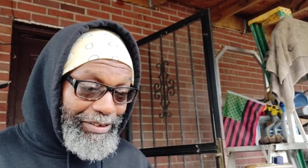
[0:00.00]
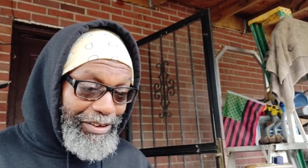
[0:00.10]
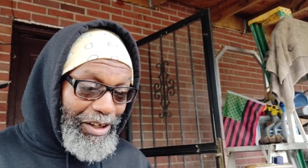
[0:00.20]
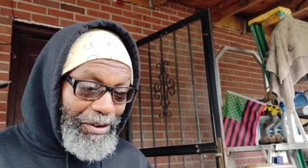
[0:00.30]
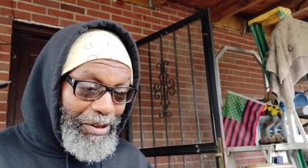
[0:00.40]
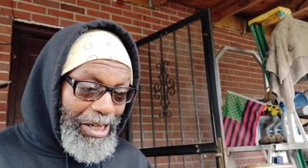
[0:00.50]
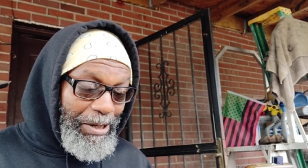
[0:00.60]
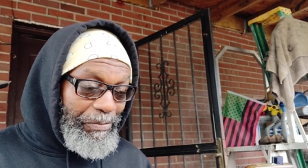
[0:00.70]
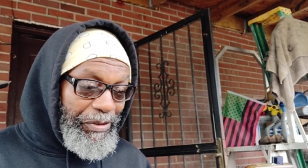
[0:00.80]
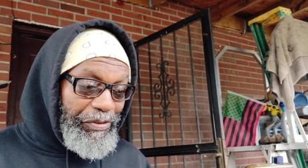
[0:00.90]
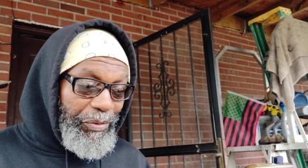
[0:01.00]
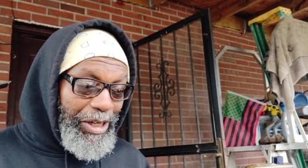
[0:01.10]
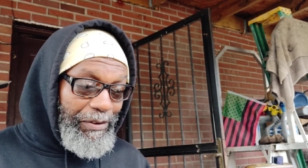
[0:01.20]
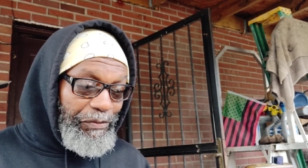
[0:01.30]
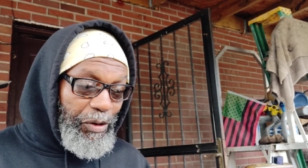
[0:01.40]
You know, so if you
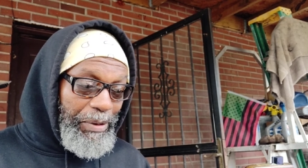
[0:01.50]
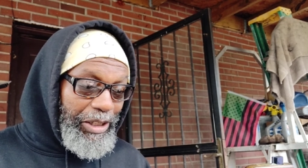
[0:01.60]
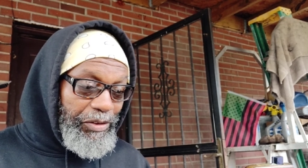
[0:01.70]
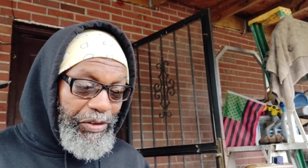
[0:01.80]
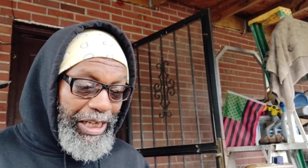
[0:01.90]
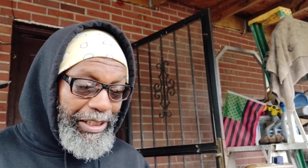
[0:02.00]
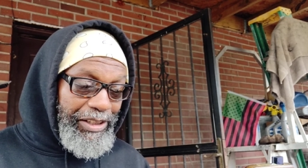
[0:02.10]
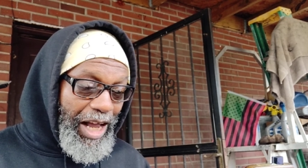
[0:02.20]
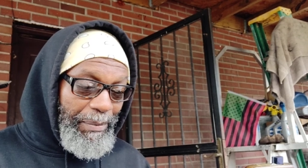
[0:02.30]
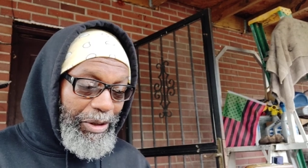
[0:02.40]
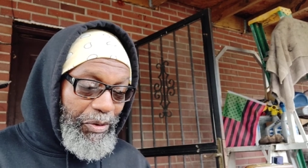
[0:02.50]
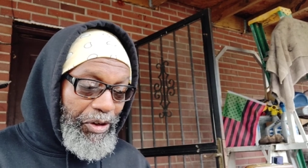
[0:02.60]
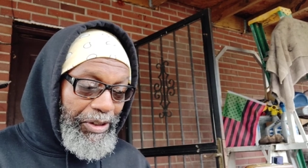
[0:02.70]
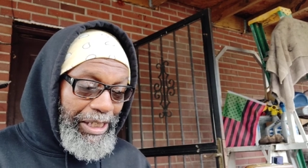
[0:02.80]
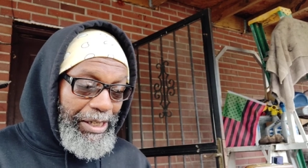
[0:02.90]
ain't a filmmaker, if you're not in the comic
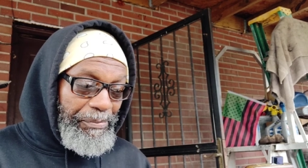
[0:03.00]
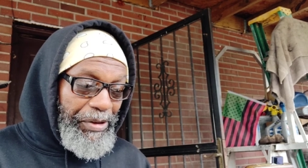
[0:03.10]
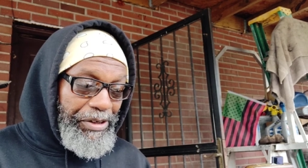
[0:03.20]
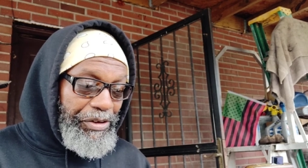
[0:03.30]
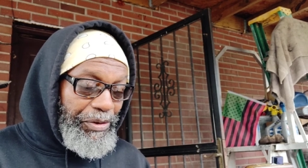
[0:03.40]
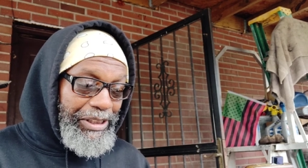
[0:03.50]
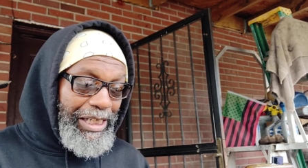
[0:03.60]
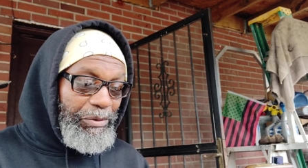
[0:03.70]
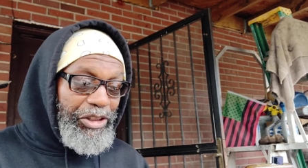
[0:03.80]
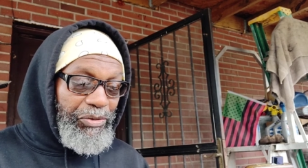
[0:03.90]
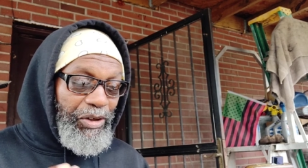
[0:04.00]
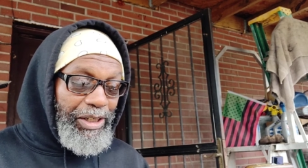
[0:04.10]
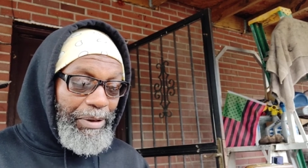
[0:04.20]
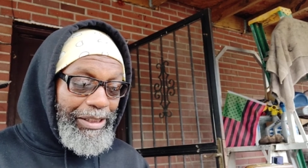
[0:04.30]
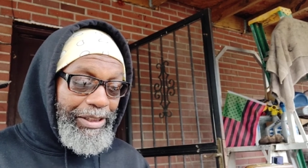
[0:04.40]
world, then you can say what you want
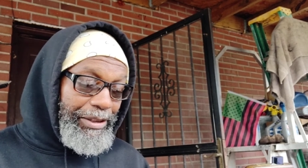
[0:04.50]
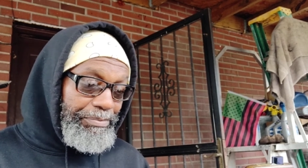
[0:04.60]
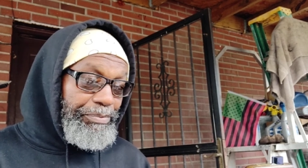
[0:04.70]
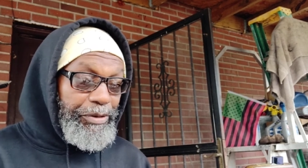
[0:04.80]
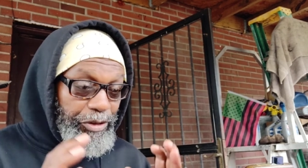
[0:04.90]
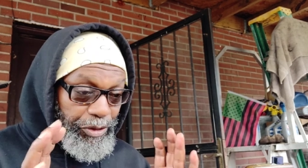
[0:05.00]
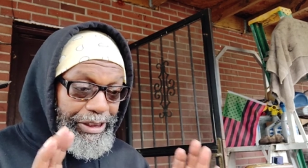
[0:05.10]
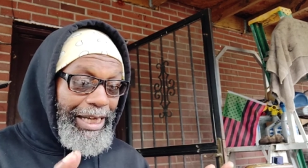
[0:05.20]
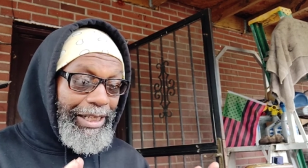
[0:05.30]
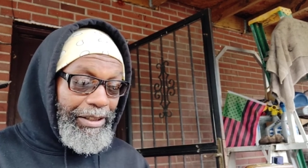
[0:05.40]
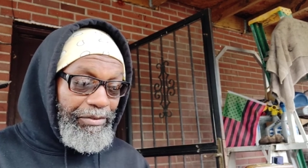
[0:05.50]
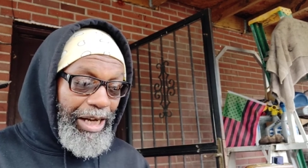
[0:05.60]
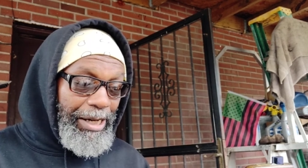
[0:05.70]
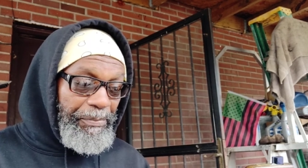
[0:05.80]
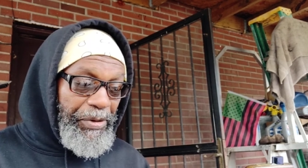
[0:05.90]
about them. but you said it,
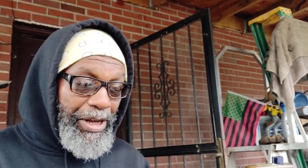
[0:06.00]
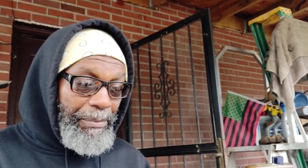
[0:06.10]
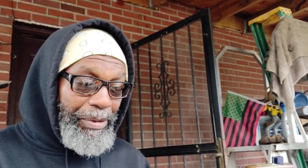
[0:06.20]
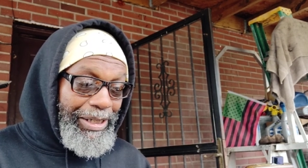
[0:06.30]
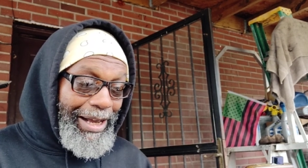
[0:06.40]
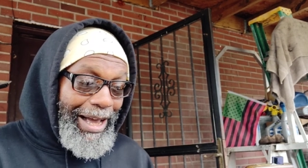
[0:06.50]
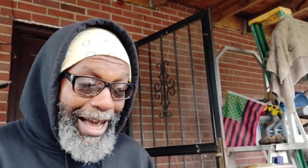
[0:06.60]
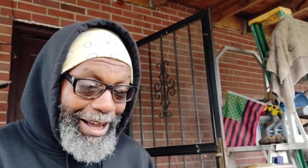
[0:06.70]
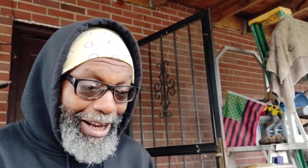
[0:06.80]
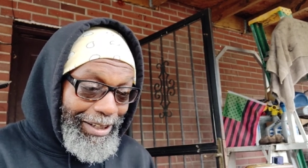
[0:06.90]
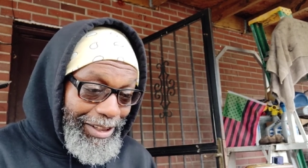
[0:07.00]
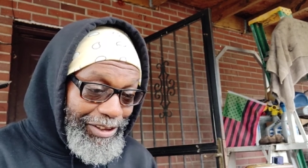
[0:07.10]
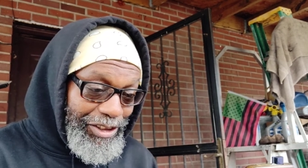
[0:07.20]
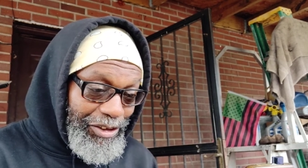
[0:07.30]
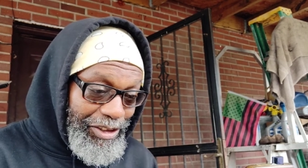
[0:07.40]
right? But I had
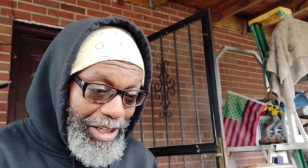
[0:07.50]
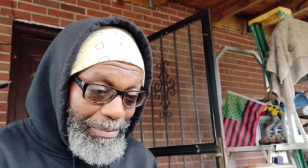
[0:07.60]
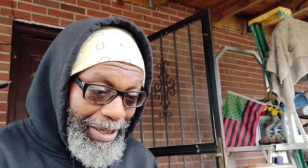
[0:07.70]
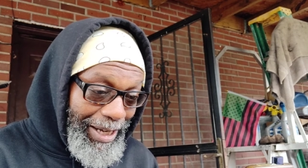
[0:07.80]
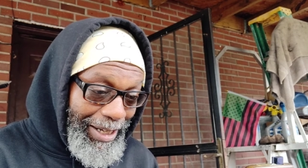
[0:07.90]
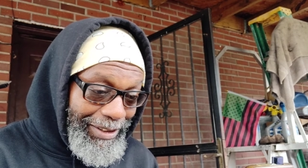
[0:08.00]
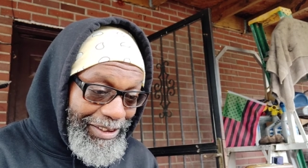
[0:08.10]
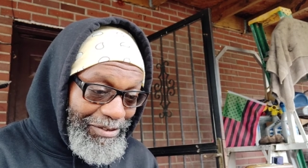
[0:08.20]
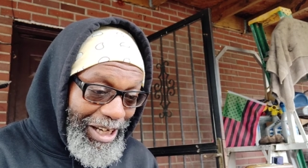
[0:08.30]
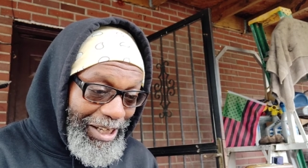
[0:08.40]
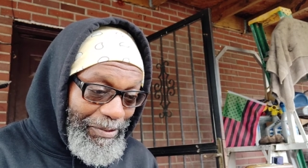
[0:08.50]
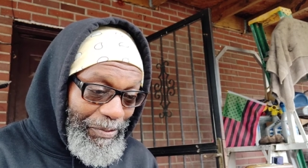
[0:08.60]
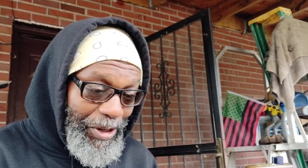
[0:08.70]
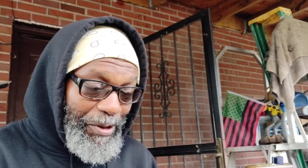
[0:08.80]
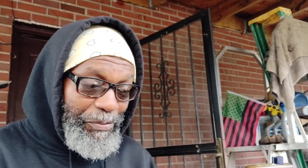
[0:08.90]
to you dumb behinds, right?
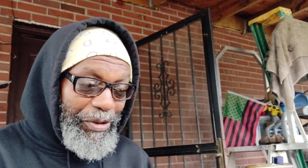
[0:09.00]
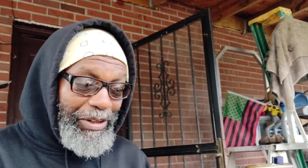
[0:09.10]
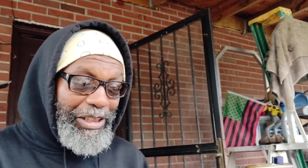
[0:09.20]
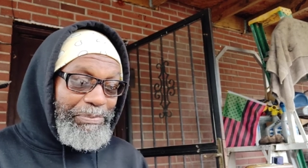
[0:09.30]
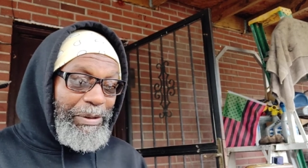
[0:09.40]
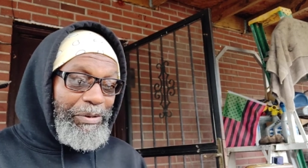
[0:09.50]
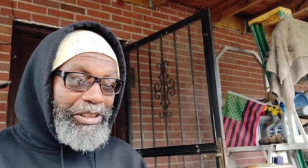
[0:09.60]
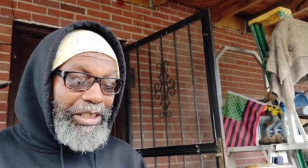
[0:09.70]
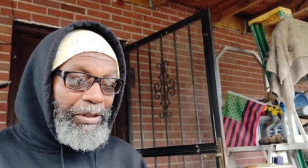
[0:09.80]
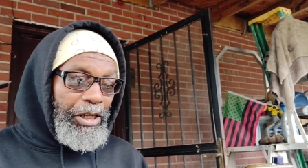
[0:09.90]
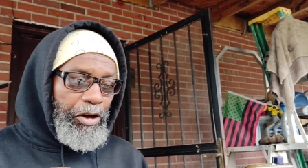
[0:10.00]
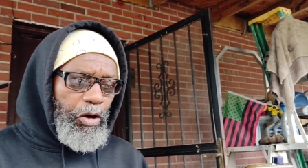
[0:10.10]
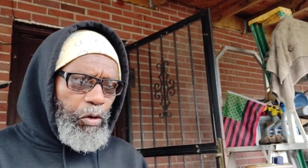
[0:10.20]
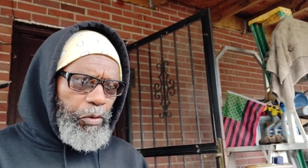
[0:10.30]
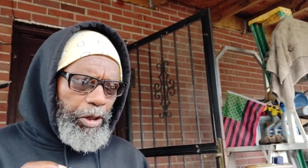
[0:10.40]
You have these people that say,
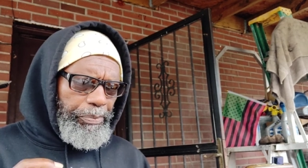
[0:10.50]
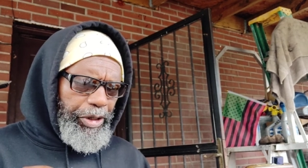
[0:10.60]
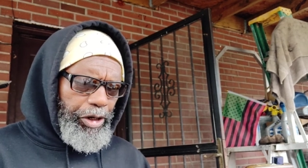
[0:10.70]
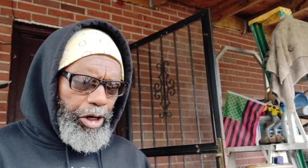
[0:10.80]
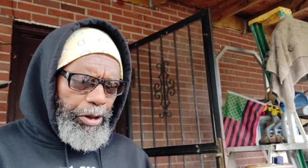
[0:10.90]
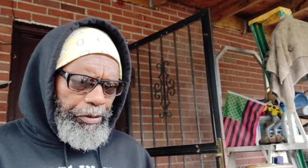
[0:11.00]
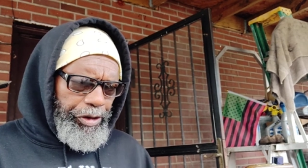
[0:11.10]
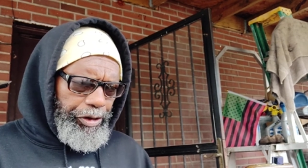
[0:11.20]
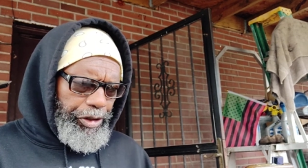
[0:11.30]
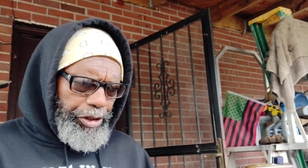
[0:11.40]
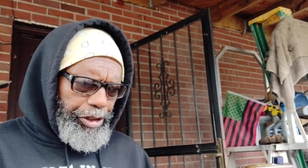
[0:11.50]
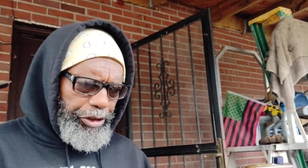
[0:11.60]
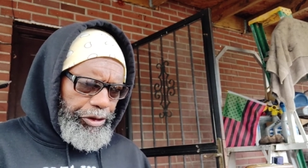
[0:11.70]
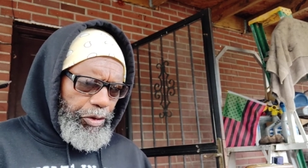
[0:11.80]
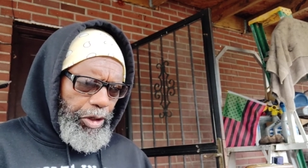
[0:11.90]
oh, but uh, they, they
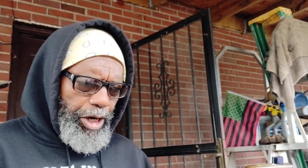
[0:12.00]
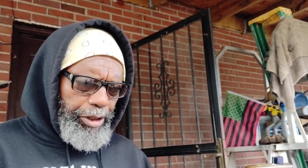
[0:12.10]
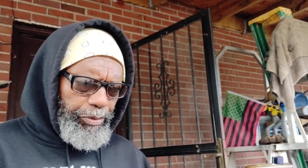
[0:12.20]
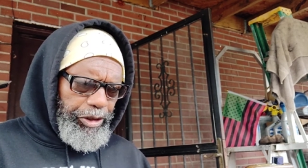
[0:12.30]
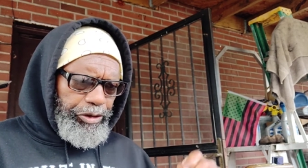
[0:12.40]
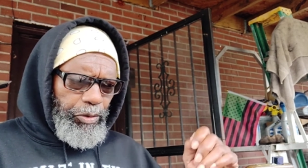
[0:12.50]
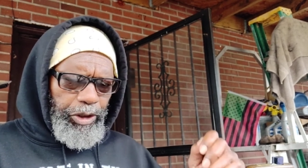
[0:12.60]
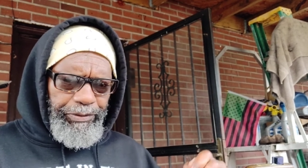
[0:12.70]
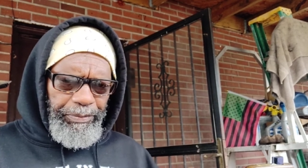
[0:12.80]
stole, Hollywood stole this